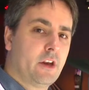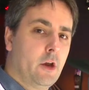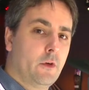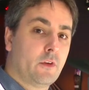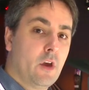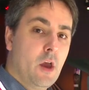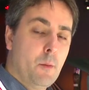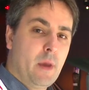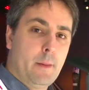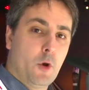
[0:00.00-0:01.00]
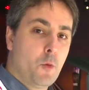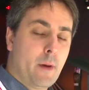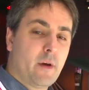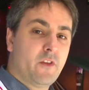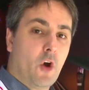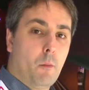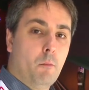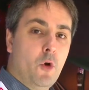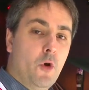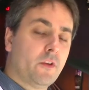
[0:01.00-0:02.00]
to use. People who maybe have not
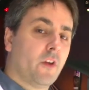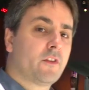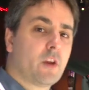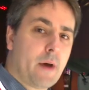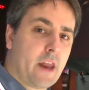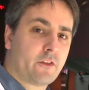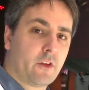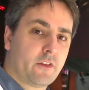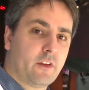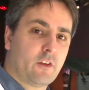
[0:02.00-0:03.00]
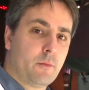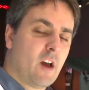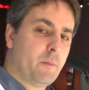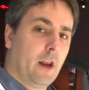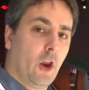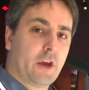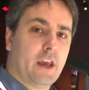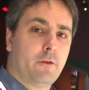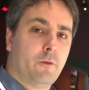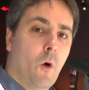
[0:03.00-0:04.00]
moved on to the Panasonic system, that have been
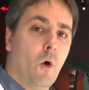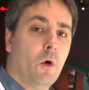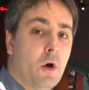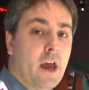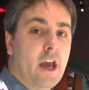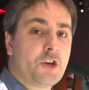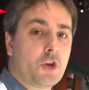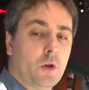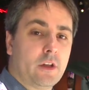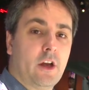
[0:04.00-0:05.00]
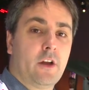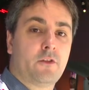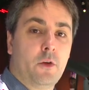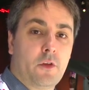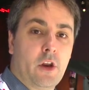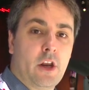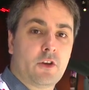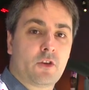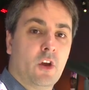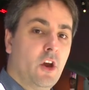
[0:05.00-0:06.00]
looking for a shoulder 2/3
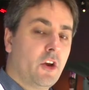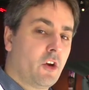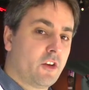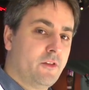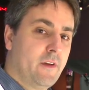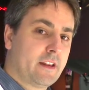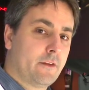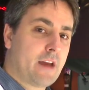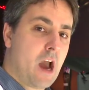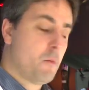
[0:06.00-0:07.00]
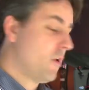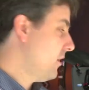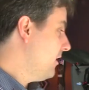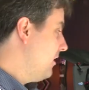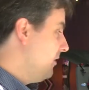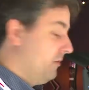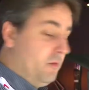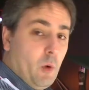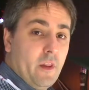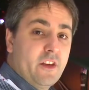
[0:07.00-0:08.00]
inch cost-effective camera,
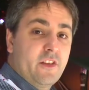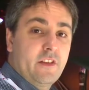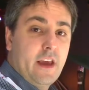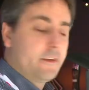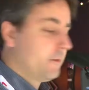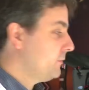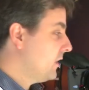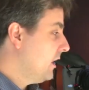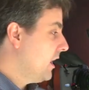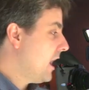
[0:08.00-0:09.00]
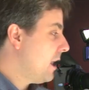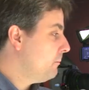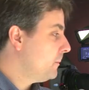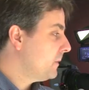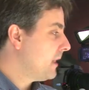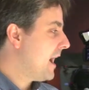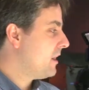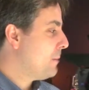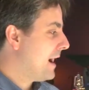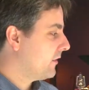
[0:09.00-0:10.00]
well, this is it.
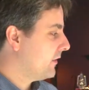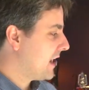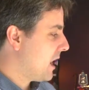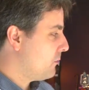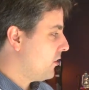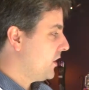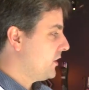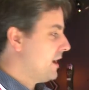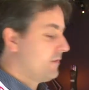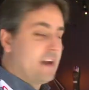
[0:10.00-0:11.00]
At the back of the camera, you have